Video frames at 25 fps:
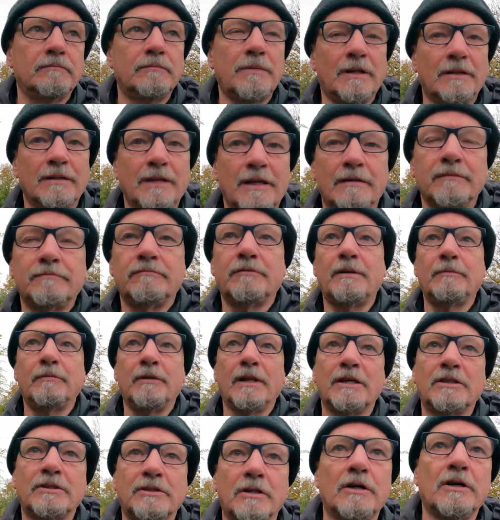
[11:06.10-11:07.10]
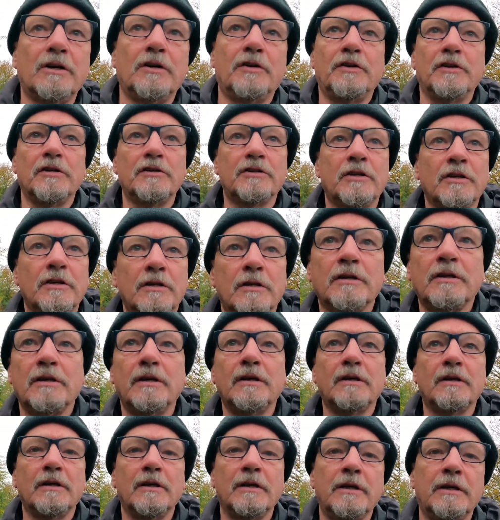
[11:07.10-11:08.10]
well, around the last orders,
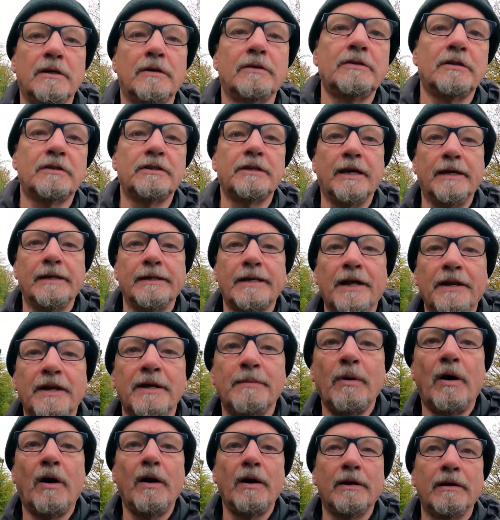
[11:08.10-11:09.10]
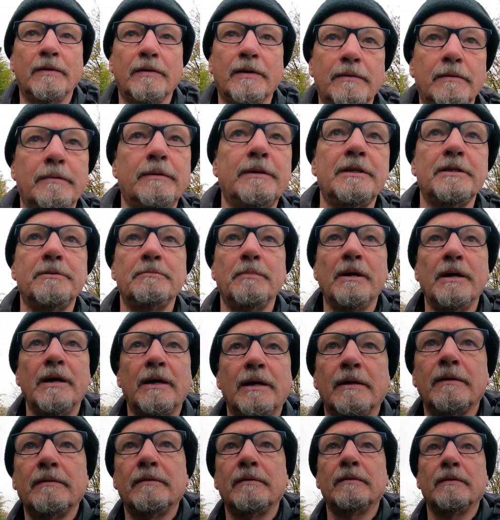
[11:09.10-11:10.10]
he used to sing Danny Boy and his
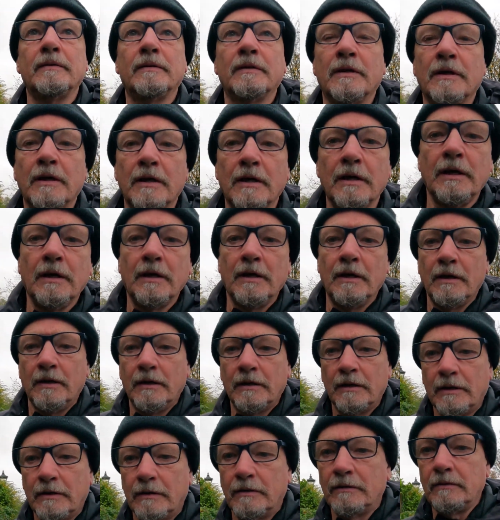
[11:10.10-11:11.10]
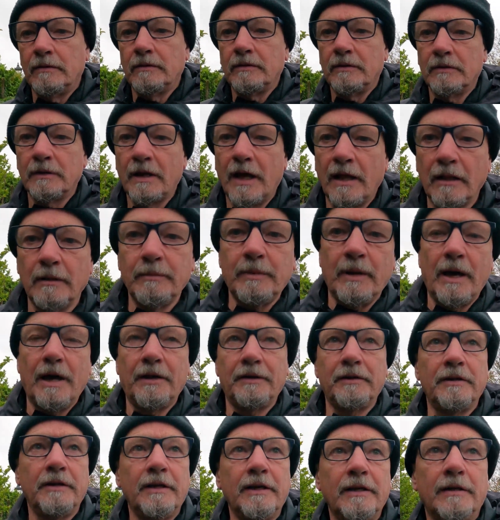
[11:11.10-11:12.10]
mate. Now, Albert
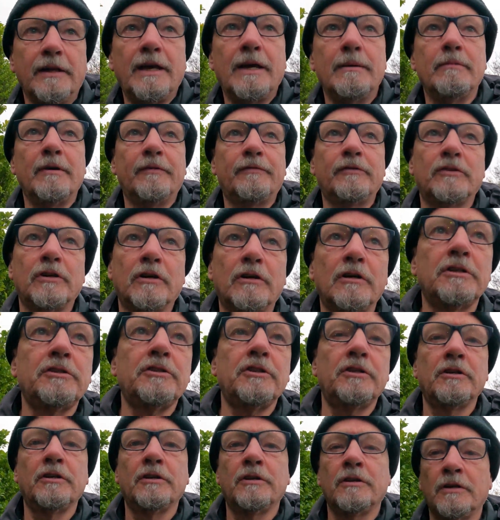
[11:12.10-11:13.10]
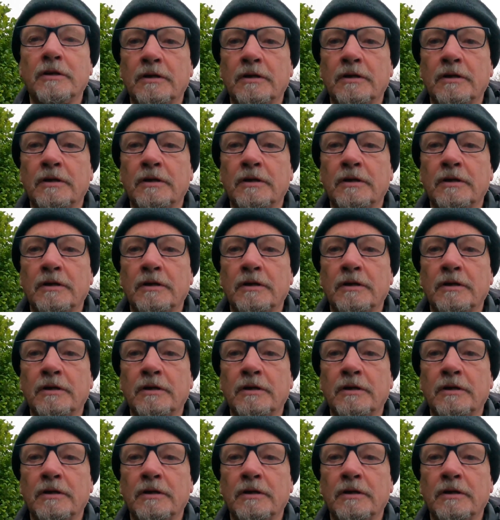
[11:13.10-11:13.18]
had a nickname of Tosh,